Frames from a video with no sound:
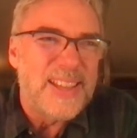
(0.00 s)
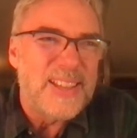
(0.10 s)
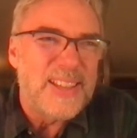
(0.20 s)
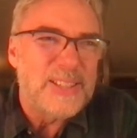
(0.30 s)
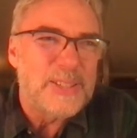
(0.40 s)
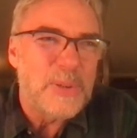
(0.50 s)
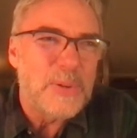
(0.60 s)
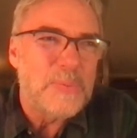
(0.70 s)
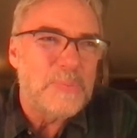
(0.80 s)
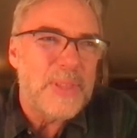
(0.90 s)
Uh, okay. and
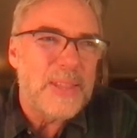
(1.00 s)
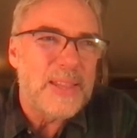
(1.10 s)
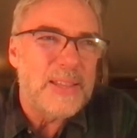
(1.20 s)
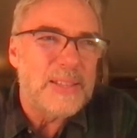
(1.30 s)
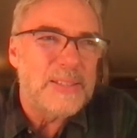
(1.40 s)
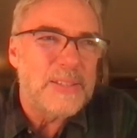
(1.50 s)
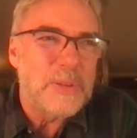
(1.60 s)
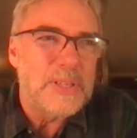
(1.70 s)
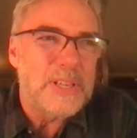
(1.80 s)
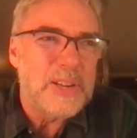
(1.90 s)
so uh, you
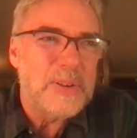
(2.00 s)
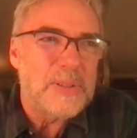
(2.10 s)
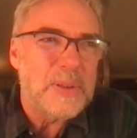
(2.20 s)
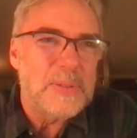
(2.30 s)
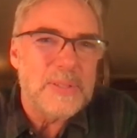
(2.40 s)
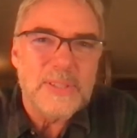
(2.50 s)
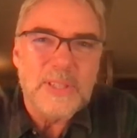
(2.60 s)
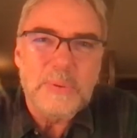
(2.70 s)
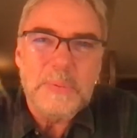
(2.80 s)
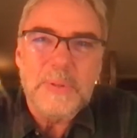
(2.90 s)
can hear those and
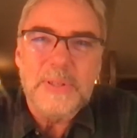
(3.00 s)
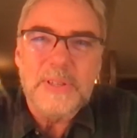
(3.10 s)
see people,